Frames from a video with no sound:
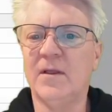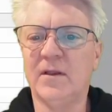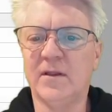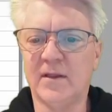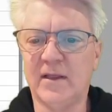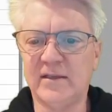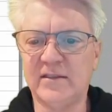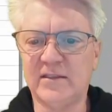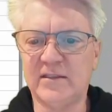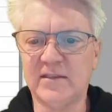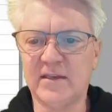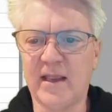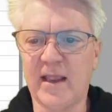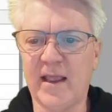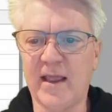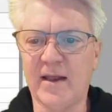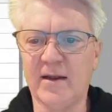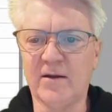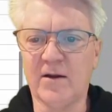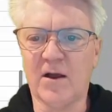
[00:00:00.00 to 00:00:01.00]
Let's
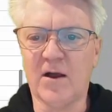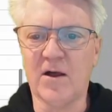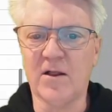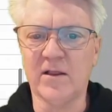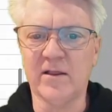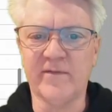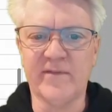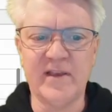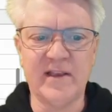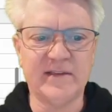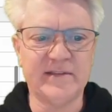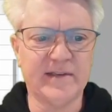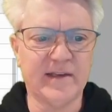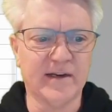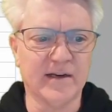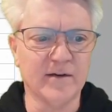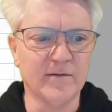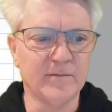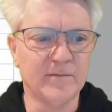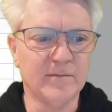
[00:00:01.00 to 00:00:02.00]
scan all of these
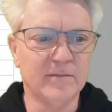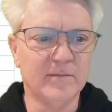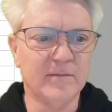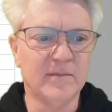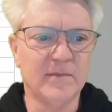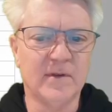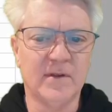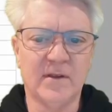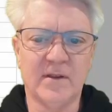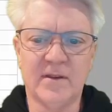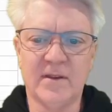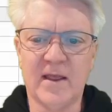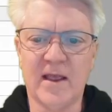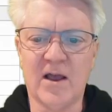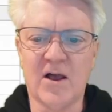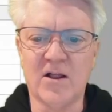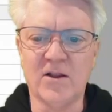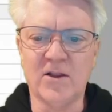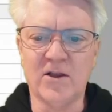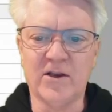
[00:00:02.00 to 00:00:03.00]
here. They
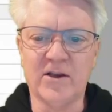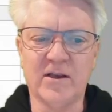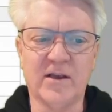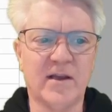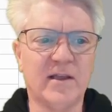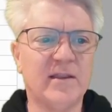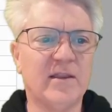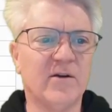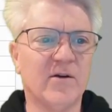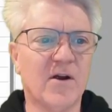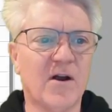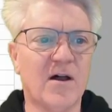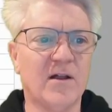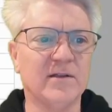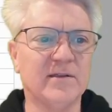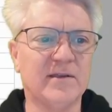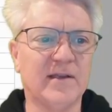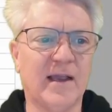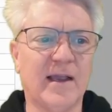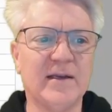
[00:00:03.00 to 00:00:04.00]
all look good. They're
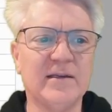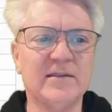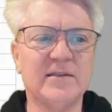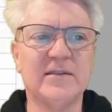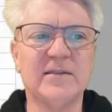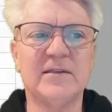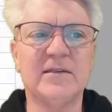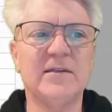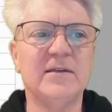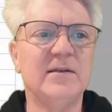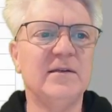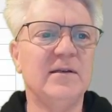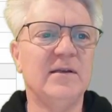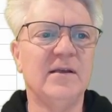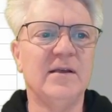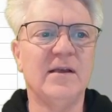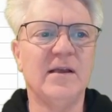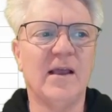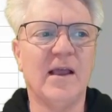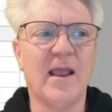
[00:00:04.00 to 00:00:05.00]
all texts.
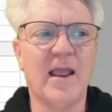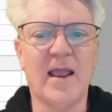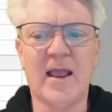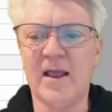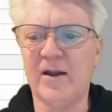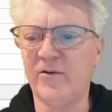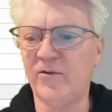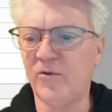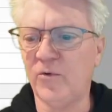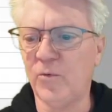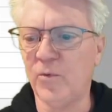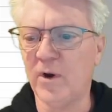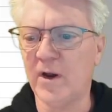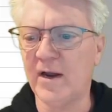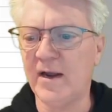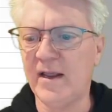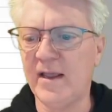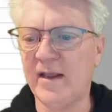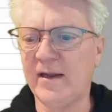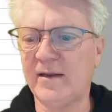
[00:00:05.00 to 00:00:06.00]
And we're
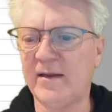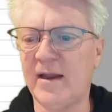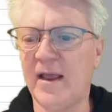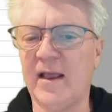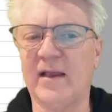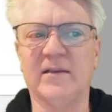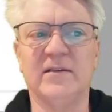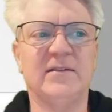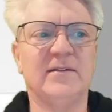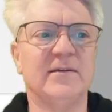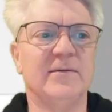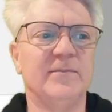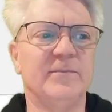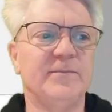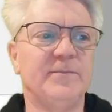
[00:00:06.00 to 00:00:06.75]
going to hit next.